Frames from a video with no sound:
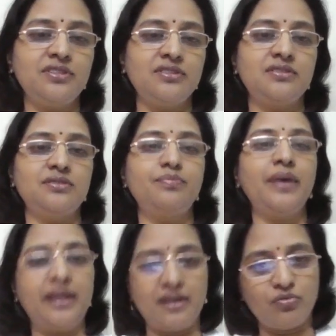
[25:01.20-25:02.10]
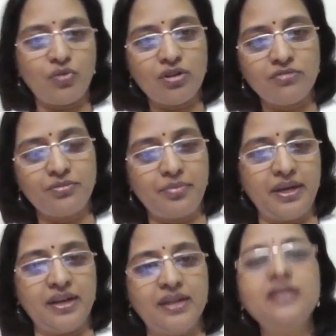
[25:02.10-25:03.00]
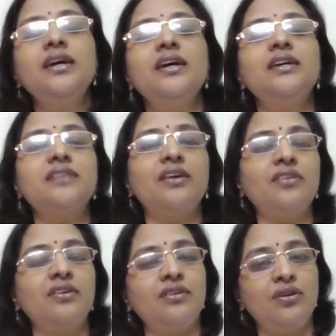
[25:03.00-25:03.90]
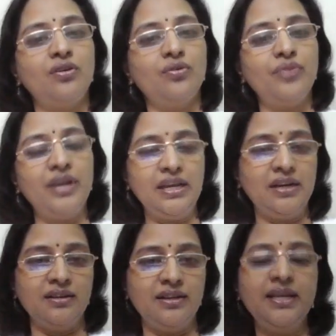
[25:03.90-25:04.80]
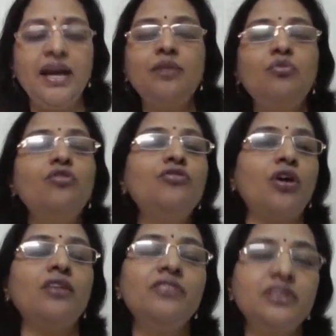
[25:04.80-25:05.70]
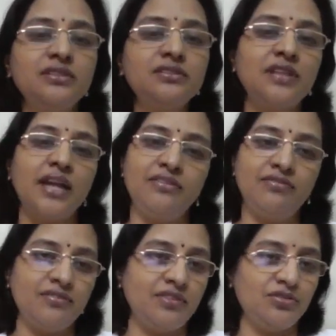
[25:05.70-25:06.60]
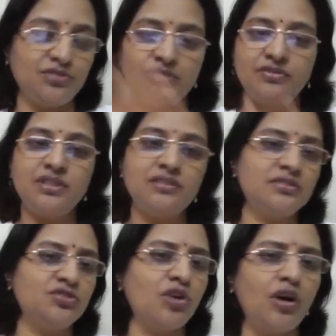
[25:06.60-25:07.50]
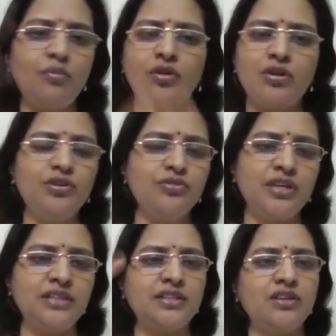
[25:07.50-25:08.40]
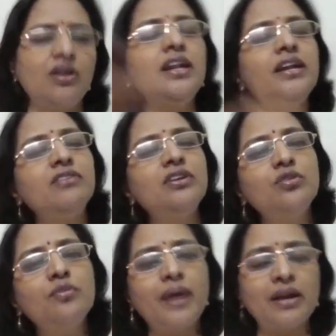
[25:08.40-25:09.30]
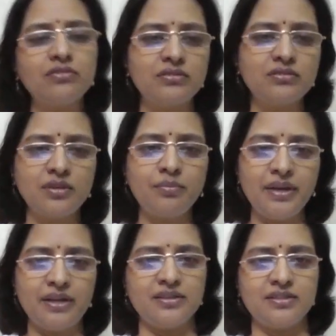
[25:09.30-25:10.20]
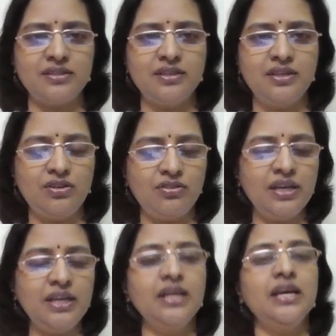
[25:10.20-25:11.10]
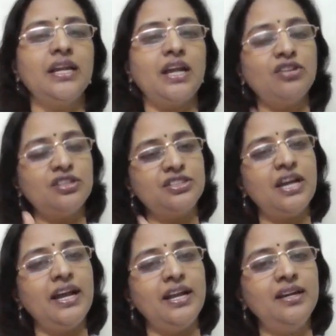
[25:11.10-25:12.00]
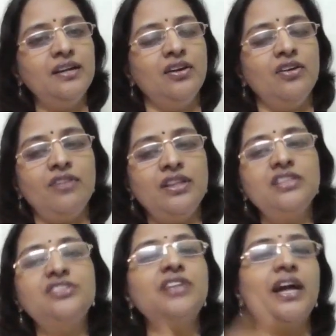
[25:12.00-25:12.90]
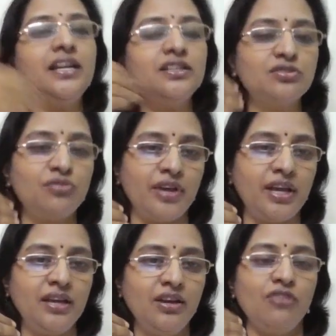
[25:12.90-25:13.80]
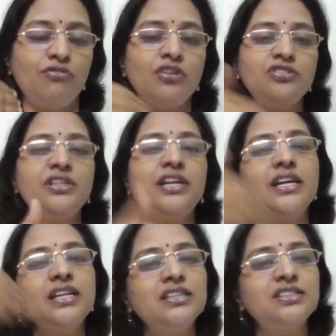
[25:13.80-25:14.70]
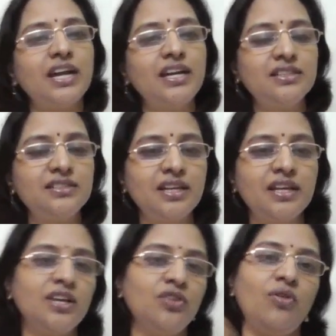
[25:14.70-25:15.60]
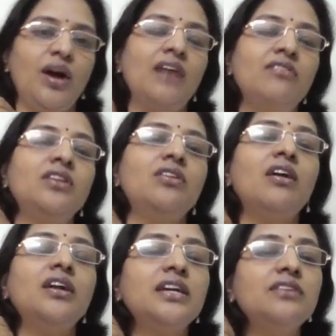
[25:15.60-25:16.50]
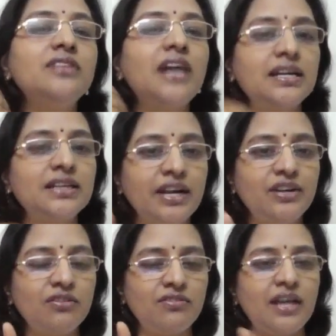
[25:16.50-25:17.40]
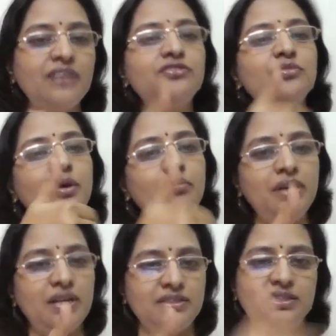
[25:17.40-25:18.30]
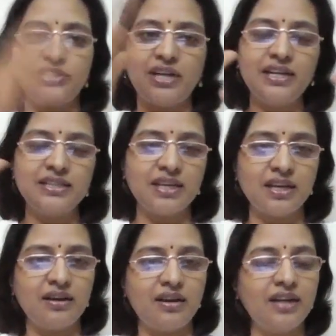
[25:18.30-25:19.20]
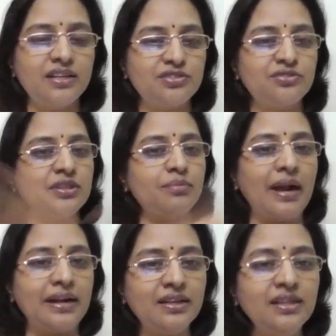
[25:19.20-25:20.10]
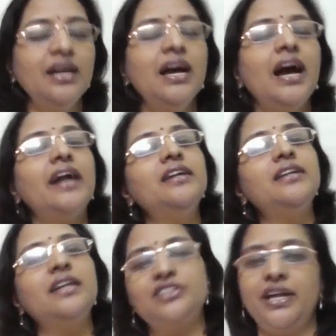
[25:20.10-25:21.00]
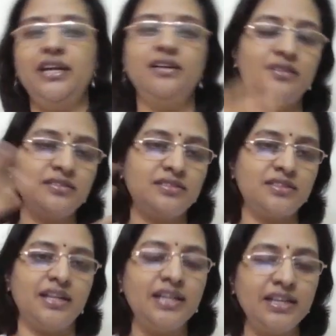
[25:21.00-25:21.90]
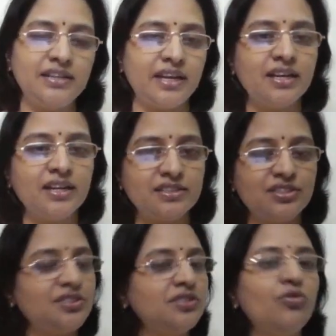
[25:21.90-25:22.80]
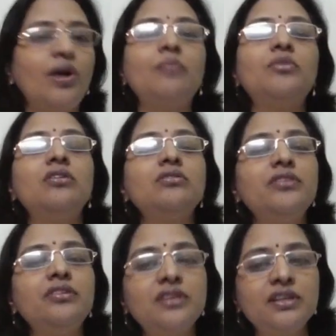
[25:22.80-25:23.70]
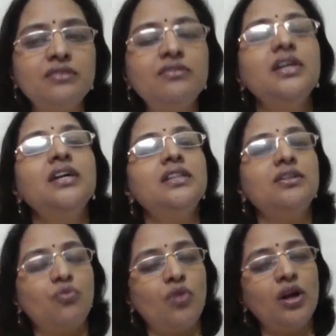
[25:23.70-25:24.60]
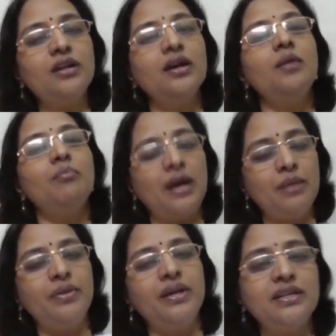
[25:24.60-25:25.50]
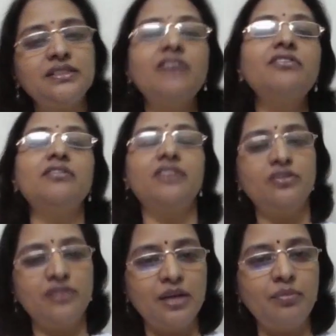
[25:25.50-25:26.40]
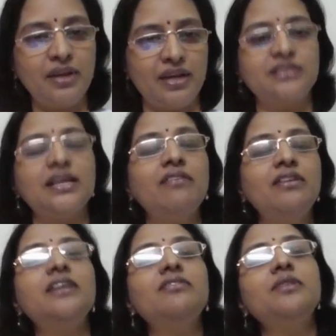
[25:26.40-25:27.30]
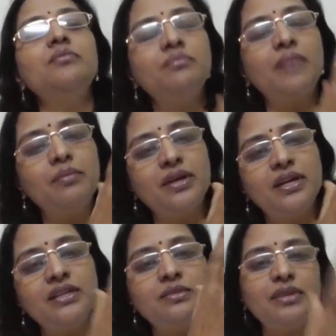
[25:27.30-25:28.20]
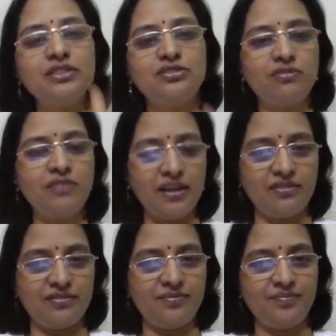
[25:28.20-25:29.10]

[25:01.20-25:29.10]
his parent, one of the parent, so, very early, and moved on with his life evolution, with his job or new things and all, never looked back to the parent. Okay, now the child, when this child is growing, fortunately the child is thinking, no, I will not give that kind of life to my parents. The child has understood the pattern, and the child suddenly taken a decision, no, I'm not going to give the what my parents have given to their parents. I will give them, my parents, the best of life.